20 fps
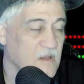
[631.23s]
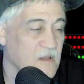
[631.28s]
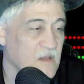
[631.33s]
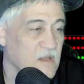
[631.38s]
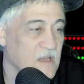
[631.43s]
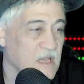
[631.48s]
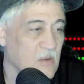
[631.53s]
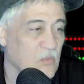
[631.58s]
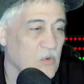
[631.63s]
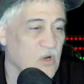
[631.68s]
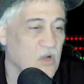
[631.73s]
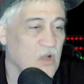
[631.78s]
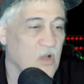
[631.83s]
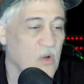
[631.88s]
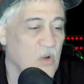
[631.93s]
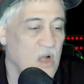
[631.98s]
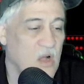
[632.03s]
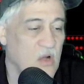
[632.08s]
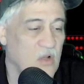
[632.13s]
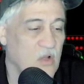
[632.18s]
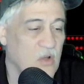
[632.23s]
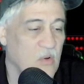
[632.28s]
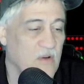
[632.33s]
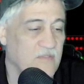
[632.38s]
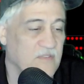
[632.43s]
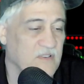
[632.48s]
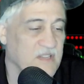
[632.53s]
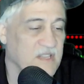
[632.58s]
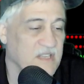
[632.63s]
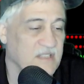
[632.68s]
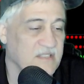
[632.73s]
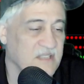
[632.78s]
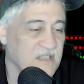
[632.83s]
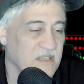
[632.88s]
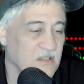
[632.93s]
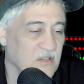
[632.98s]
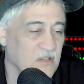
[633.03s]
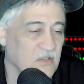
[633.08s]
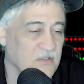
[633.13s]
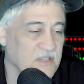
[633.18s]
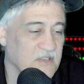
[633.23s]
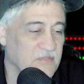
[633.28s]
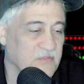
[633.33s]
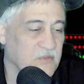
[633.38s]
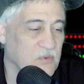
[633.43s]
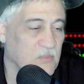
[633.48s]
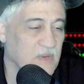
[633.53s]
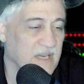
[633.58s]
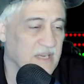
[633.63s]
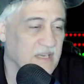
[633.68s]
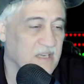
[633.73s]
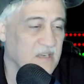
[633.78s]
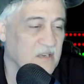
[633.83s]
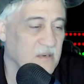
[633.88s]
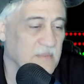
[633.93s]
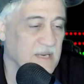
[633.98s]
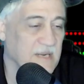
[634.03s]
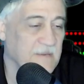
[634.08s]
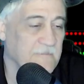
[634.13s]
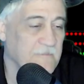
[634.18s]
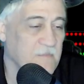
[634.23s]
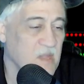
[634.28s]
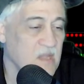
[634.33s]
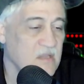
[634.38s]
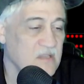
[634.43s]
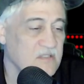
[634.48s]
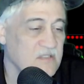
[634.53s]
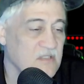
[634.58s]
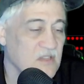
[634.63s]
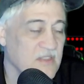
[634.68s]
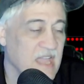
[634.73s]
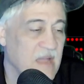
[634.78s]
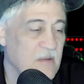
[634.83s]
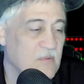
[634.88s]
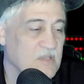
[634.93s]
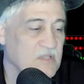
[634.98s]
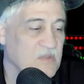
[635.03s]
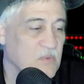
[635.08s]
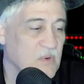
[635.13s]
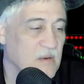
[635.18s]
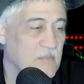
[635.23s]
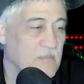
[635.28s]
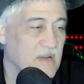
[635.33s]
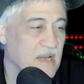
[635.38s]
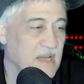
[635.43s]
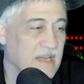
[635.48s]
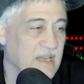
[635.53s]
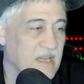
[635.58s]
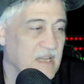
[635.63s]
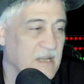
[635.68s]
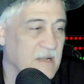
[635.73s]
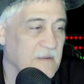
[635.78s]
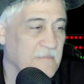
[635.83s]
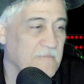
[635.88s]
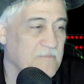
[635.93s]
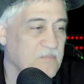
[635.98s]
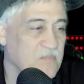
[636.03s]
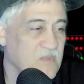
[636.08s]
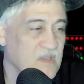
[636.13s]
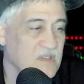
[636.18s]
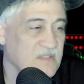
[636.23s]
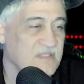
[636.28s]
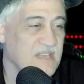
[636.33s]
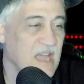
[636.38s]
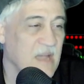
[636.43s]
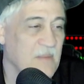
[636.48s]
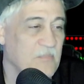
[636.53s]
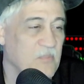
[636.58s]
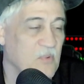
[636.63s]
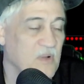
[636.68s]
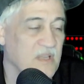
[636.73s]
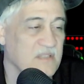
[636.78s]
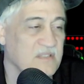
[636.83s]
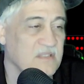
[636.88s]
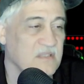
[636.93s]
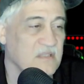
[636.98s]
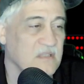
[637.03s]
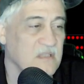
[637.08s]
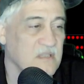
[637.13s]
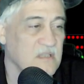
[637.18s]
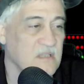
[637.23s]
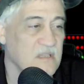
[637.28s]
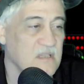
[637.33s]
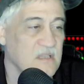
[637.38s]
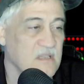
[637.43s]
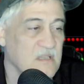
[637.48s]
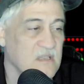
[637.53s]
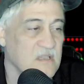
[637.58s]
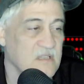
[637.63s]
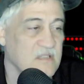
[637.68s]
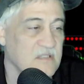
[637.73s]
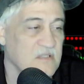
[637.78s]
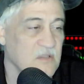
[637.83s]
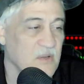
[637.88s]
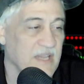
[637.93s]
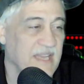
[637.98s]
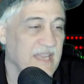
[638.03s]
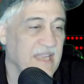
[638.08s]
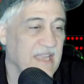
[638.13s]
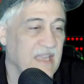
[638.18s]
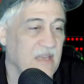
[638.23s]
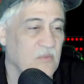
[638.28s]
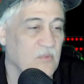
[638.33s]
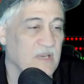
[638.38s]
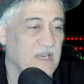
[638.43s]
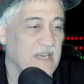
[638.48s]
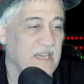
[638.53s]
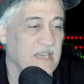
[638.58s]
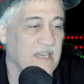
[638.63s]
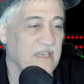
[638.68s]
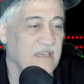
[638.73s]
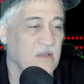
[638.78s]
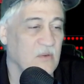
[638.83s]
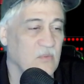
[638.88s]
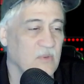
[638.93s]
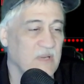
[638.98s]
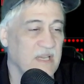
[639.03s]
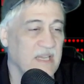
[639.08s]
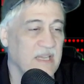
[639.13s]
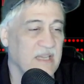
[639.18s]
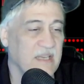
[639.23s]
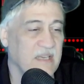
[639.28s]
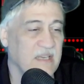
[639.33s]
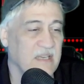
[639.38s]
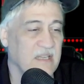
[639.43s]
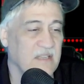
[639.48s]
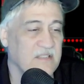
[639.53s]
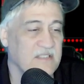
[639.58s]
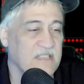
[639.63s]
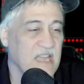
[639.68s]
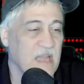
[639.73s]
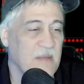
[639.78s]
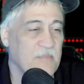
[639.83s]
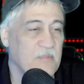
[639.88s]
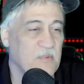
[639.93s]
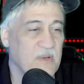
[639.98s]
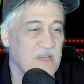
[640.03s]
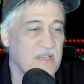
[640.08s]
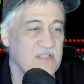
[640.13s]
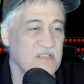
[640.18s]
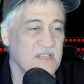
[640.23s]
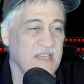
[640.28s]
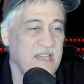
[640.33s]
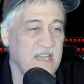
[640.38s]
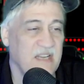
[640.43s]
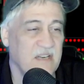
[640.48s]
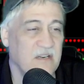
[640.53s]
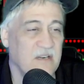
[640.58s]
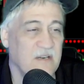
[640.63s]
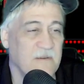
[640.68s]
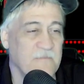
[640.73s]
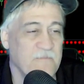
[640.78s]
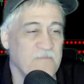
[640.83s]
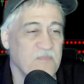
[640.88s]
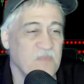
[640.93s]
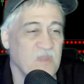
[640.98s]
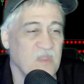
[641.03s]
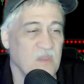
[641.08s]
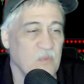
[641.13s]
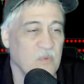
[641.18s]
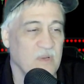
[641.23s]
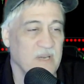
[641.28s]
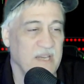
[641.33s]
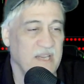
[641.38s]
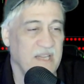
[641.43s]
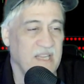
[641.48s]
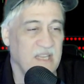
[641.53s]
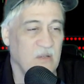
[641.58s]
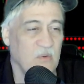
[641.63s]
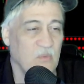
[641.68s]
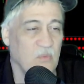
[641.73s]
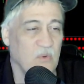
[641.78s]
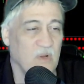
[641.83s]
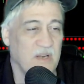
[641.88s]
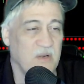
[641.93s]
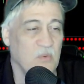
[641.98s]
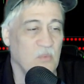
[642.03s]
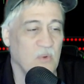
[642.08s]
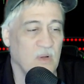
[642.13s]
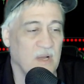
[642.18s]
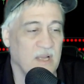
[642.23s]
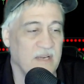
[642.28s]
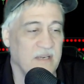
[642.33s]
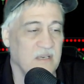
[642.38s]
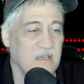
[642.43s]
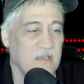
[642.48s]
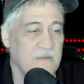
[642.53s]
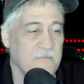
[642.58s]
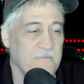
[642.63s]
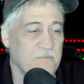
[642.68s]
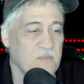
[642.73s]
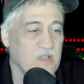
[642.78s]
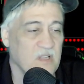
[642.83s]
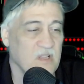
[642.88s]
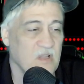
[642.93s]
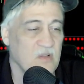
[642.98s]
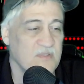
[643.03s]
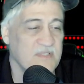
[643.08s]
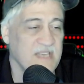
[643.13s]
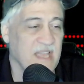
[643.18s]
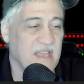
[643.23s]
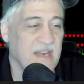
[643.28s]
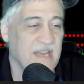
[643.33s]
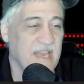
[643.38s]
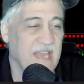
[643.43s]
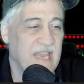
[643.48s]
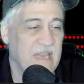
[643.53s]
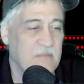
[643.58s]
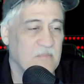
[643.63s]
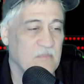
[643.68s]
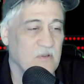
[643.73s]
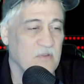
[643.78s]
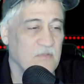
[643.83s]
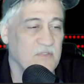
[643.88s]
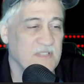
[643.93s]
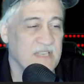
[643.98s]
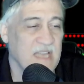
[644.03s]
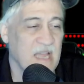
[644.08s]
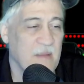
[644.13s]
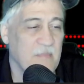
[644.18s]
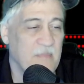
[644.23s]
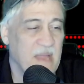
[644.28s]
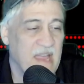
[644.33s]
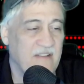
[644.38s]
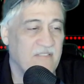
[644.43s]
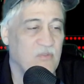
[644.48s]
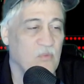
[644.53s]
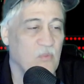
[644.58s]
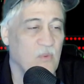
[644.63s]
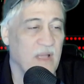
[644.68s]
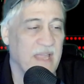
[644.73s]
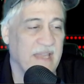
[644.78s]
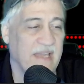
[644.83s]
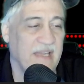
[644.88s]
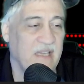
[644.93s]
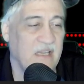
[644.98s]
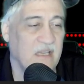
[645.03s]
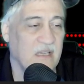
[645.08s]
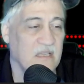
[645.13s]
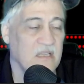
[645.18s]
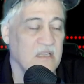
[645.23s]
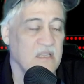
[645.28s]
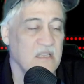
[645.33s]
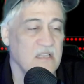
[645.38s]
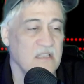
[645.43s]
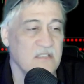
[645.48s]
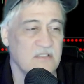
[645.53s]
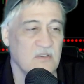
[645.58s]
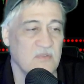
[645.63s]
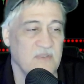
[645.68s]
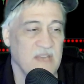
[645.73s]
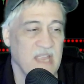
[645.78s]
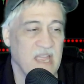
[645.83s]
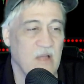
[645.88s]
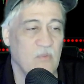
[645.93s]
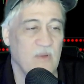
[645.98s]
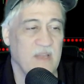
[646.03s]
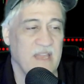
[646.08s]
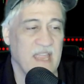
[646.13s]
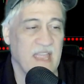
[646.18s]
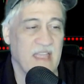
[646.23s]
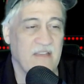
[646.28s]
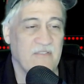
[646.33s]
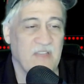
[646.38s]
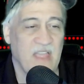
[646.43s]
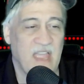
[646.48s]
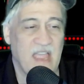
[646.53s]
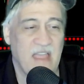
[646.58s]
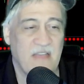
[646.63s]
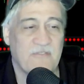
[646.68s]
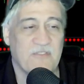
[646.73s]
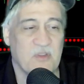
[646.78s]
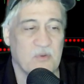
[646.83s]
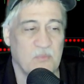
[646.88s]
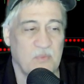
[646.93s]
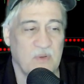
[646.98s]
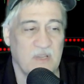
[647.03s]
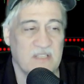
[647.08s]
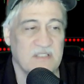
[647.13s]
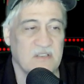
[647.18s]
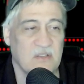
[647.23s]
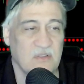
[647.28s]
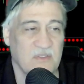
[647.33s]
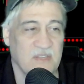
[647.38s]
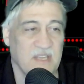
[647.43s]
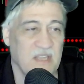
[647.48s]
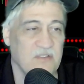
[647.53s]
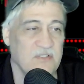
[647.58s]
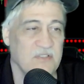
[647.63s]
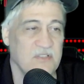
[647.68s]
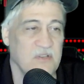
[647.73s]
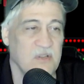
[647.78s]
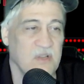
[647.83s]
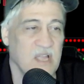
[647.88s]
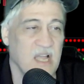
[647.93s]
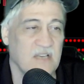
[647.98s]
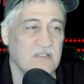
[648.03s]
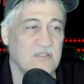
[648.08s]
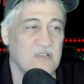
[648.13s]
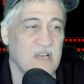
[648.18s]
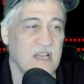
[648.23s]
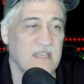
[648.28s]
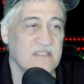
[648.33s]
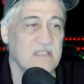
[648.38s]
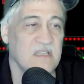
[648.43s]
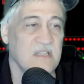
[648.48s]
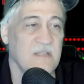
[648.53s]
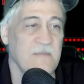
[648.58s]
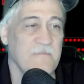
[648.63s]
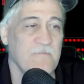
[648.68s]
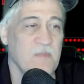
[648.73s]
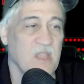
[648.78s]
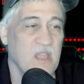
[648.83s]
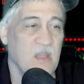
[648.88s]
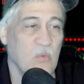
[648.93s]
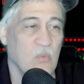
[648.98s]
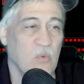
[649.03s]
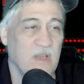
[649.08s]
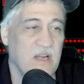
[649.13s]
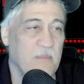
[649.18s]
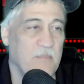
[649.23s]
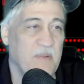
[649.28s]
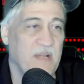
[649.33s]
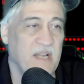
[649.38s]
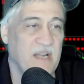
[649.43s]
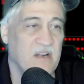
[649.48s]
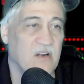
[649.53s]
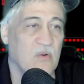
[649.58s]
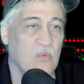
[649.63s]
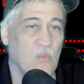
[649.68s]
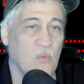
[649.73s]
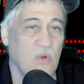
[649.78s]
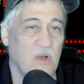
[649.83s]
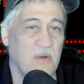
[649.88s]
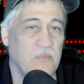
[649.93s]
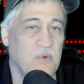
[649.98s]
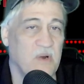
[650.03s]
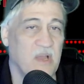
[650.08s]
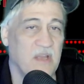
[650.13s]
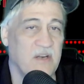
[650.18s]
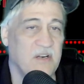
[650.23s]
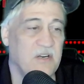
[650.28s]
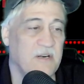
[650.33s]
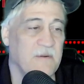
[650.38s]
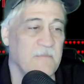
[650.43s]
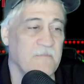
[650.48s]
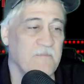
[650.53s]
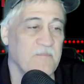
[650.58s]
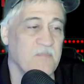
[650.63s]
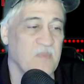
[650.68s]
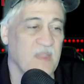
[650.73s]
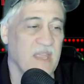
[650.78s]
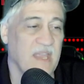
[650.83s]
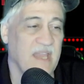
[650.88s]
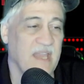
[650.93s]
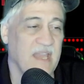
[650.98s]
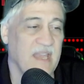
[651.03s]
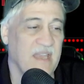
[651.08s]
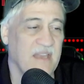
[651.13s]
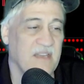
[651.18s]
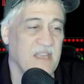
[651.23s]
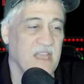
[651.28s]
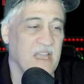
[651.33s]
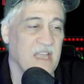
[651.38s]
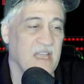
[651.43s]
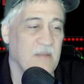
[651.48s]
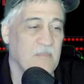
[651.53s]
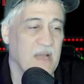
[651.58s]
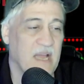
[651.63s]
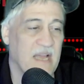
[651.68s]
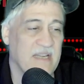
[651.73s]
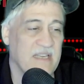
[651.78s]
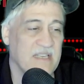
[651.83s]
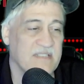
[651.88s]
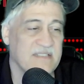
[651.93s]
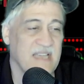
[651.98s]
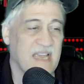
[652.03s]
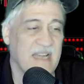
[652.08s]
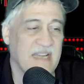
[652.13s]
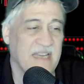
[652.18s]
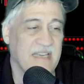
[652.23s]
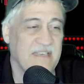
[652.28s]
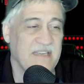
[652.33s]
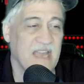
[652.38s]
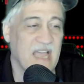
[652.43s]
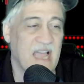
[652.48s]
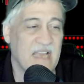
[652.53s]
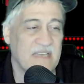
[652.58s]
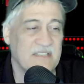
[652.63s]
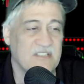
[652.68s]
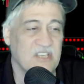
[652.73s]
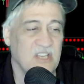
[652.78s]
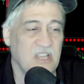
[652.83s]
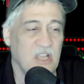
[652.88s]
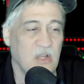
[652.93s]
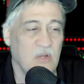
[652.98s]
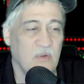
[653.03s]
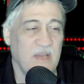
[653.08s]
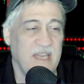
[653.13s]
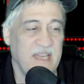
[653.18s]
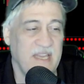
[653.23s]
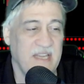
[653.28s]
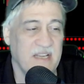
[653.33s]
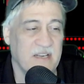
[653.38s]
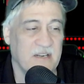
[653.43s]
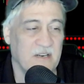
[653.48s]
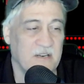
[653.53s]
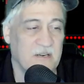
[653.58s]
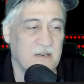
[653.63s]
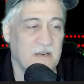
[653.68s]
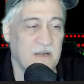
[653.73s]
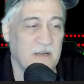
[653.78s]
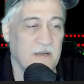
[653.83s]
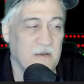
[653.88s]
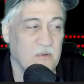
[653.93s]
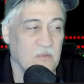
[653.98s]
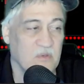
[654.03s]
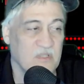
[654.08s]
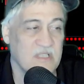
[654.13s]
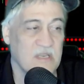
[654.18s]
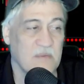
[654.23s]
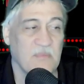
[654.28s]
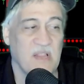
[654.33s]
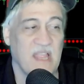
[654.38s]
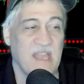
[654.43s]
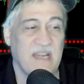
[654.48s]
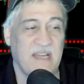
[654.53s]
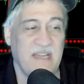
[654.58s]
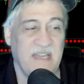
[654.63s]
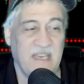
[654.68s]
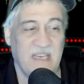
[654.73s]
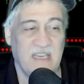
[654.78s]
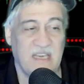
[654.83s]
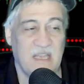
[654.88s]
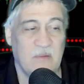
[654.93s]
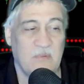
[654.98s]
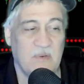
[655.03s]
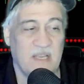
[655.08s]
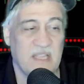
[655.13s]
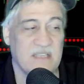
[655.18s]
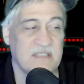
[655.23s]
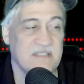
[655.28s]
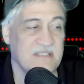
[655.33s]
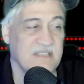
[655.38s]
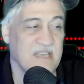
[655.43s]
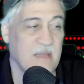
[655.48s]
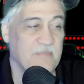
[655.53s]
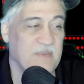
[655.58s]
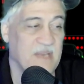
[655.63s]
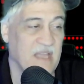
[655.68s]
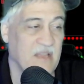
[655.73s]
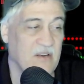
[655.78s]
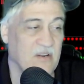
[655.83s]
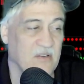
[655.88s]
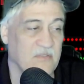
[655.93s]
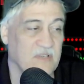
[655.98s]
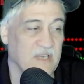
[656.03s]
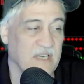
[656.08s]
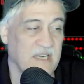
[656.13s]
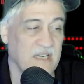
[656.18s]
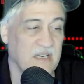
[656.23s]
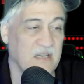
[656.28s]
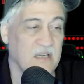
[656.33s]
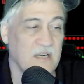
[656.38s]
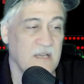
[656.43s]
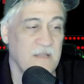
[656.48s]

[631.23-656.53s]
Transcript: And I'll go over this in a little different way here in a minute. So that was where my stop was. So again, when stop originally here, when it hit 1 to 1, closed out 8, moved stop halfway. So now we have half the risk on the other two contracts. It went up here, one runner, and I decided not to go here, which I'm glad I didn't. I would have got stopped out over here.